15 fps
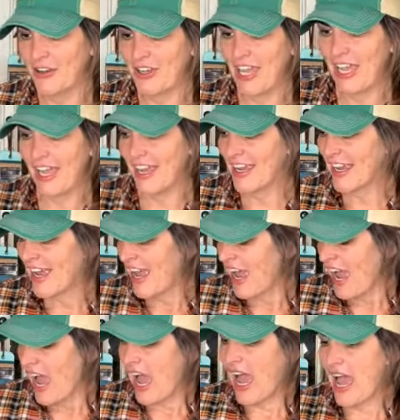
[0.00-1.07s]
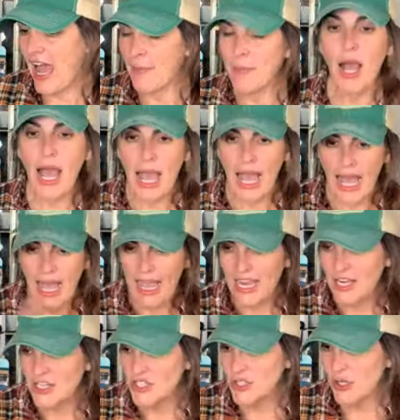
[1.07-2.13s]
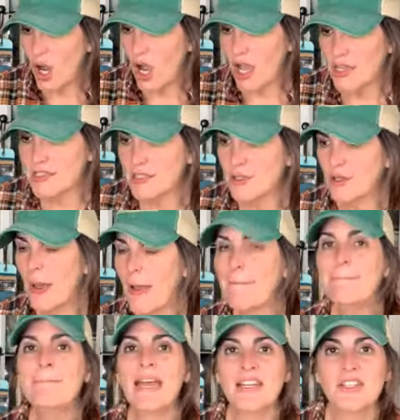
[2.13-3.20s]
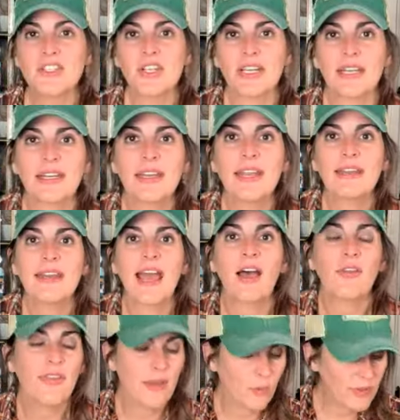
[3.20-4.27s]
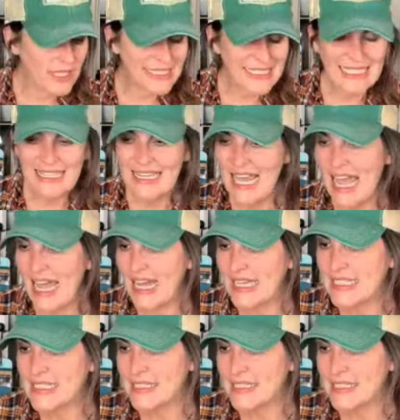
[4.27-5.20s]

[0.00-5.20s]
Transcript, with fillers: Okay. Um, I should also mention now that we did that,